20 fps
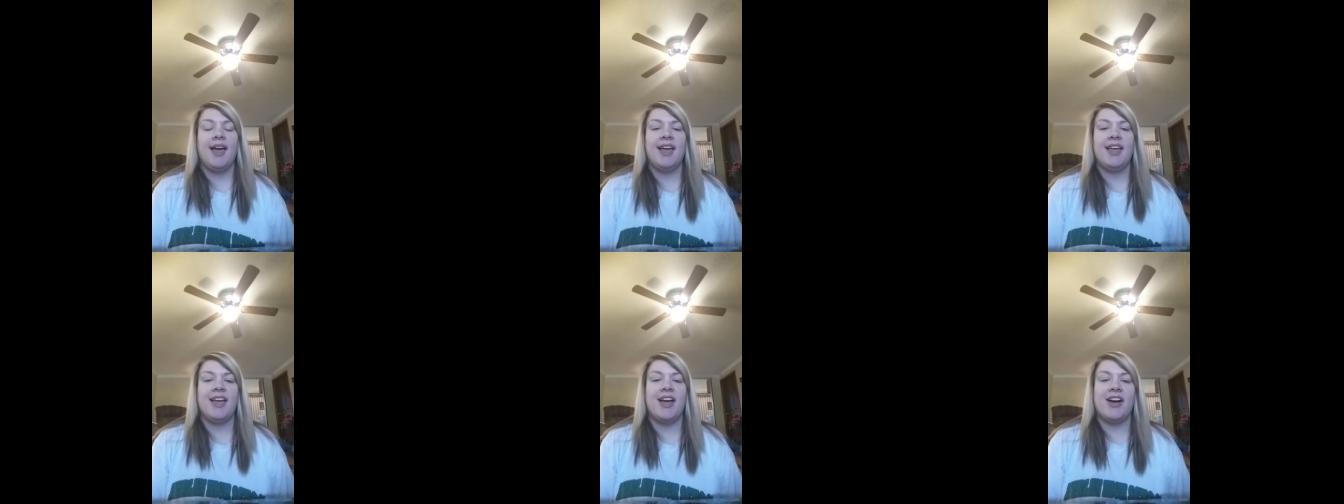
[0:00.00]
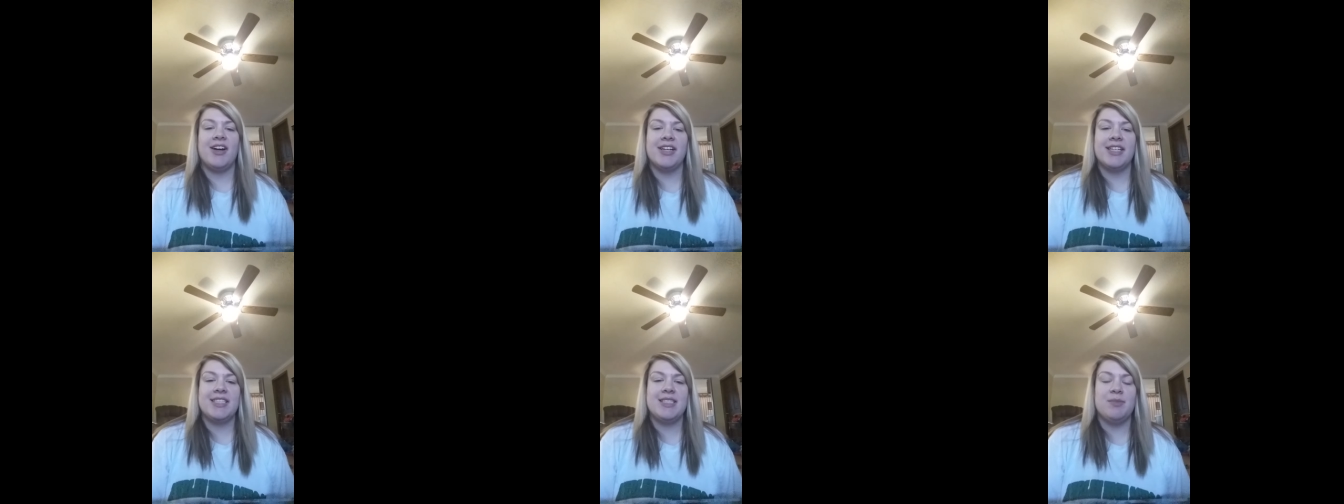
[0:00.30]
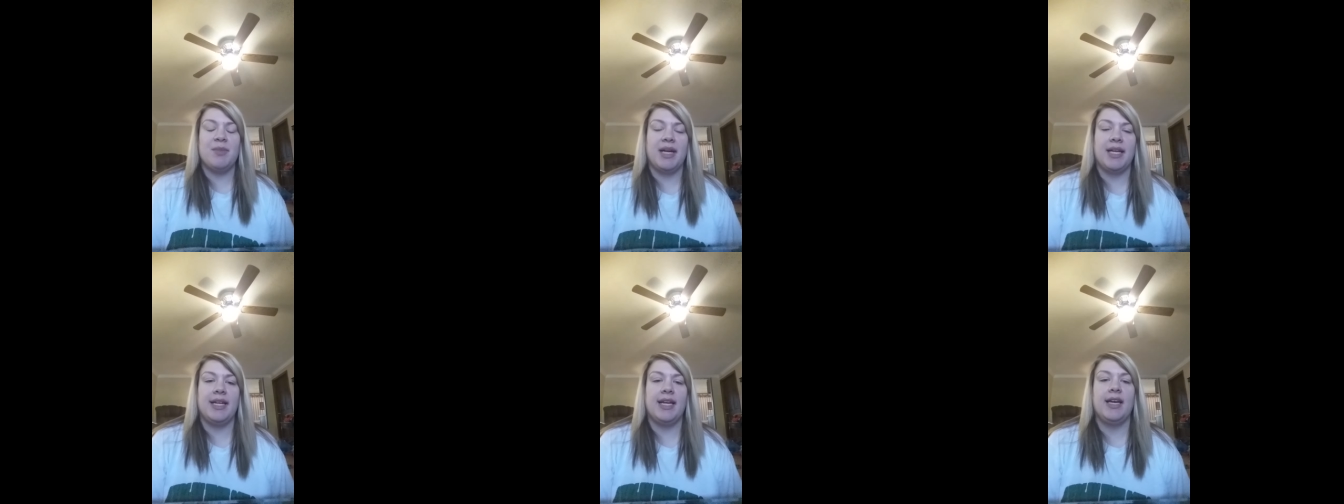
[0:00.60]
Hey y'all, it's
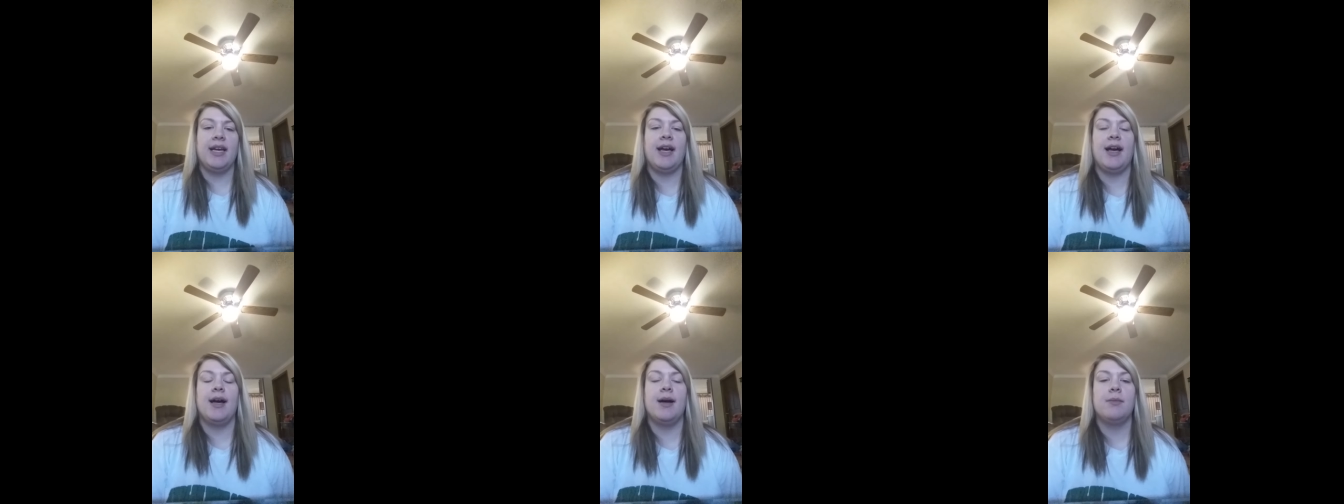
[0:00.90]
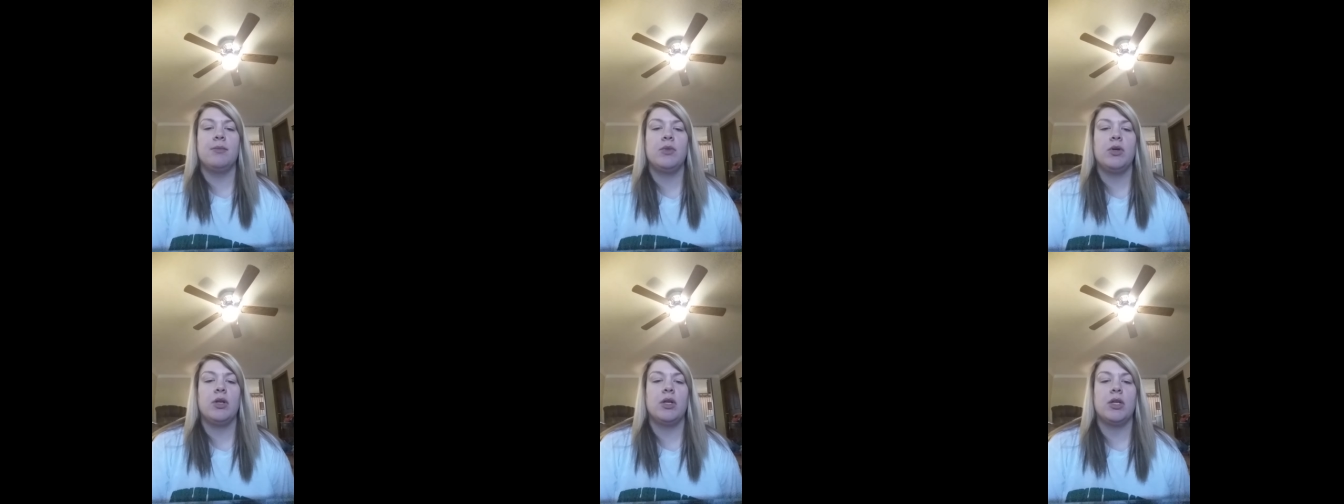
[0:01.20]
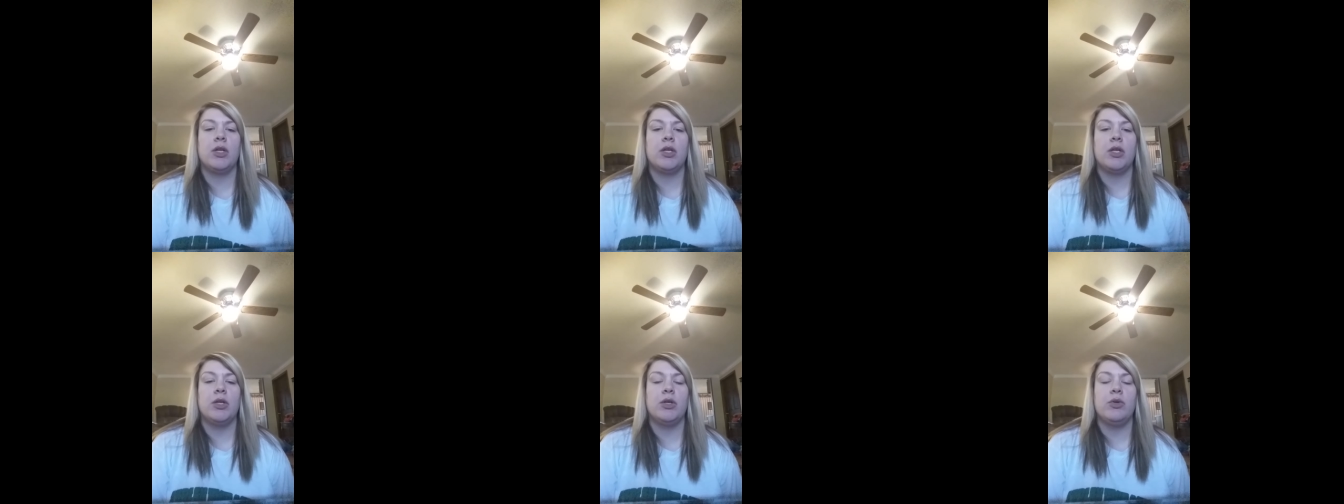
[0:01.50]
Amanda. I'm going
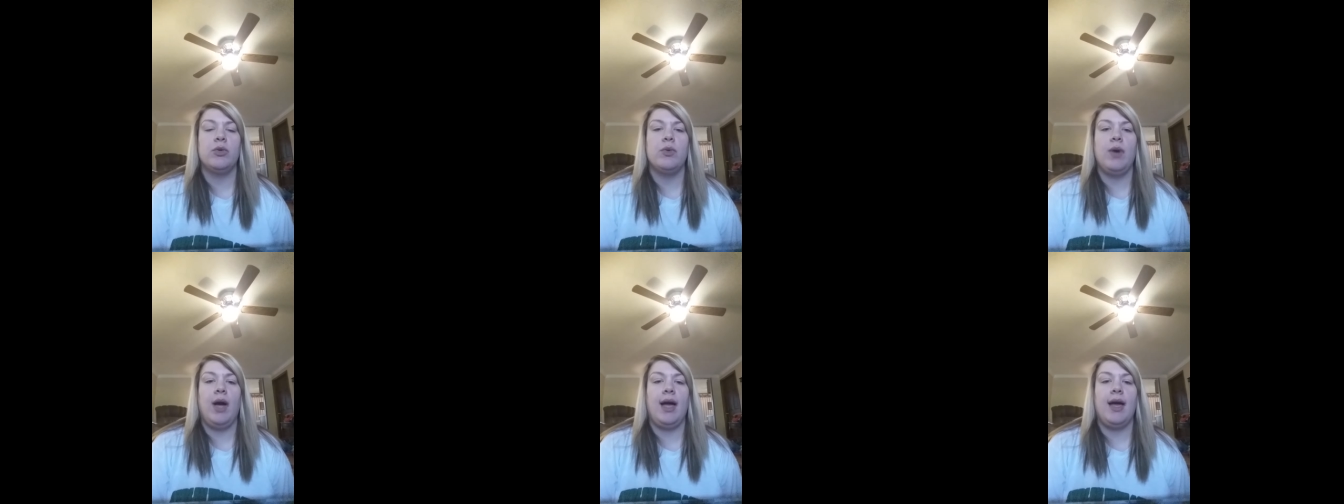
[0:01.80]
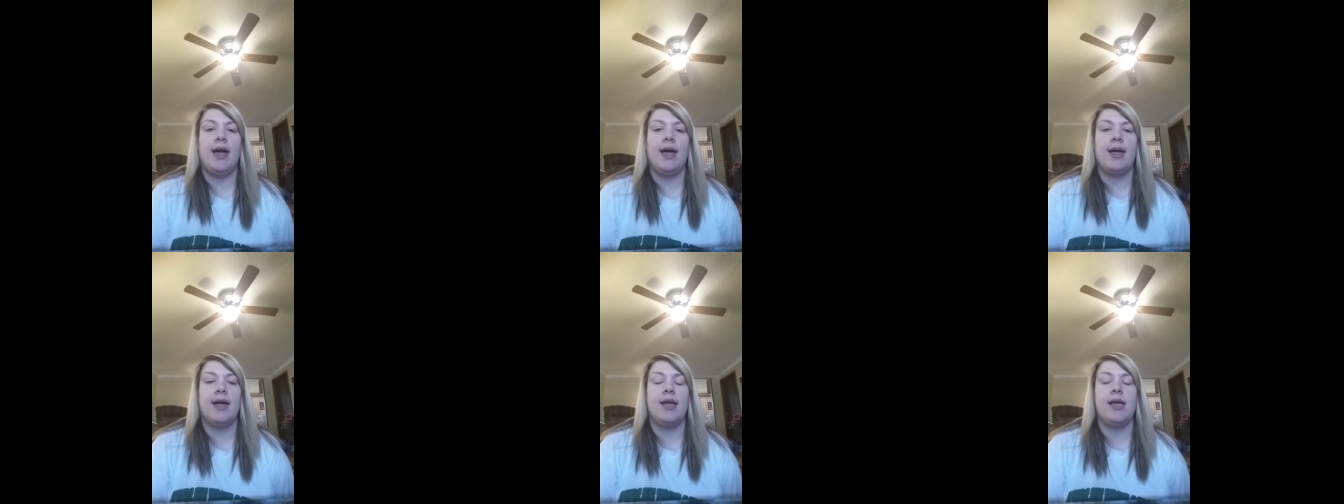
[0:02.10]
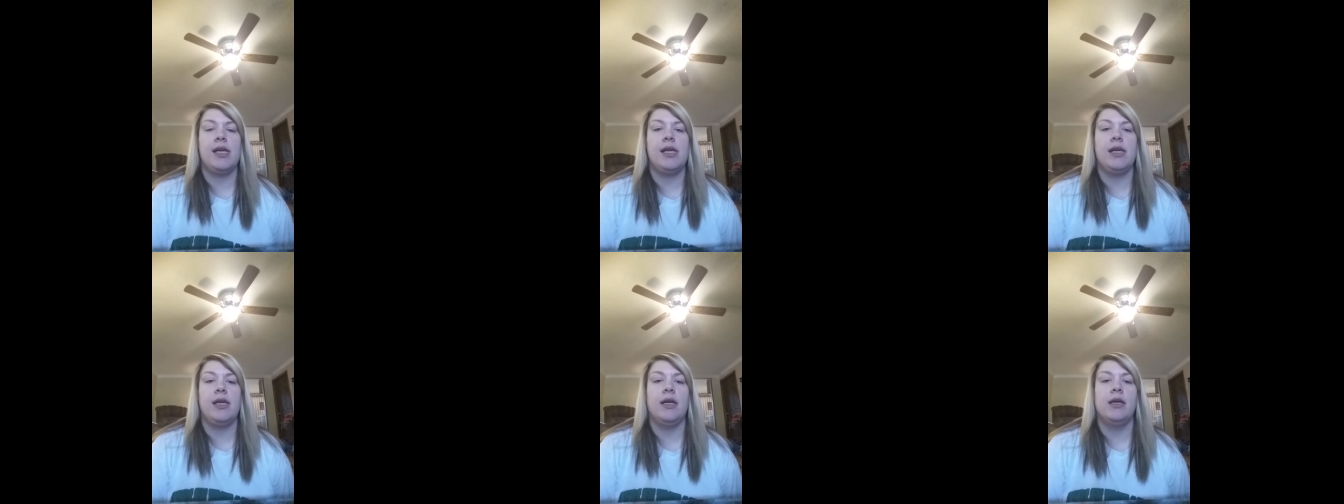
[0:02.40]
to do
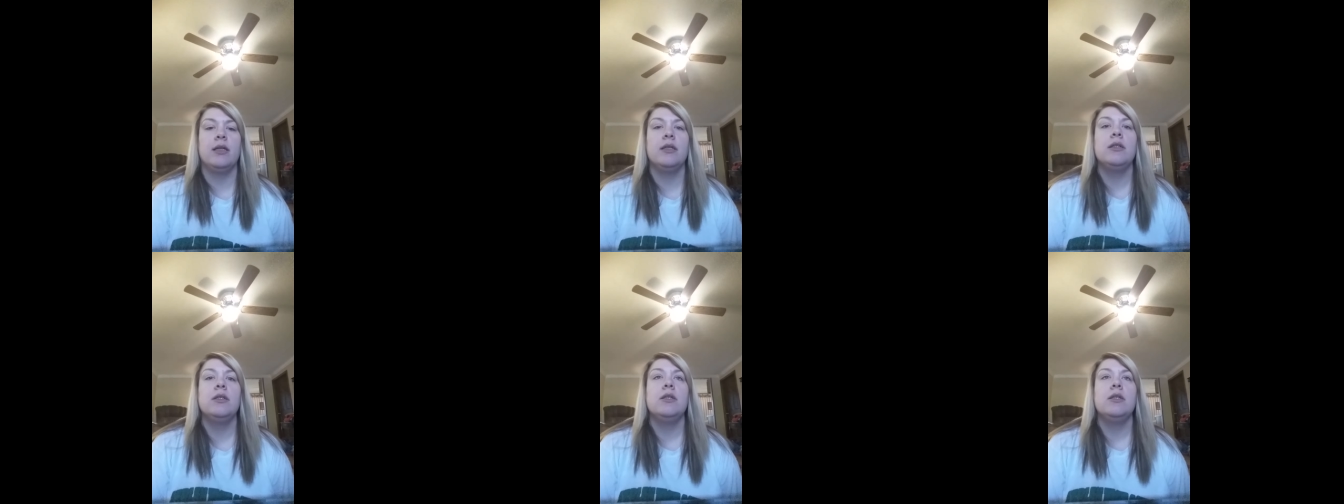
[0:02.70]
a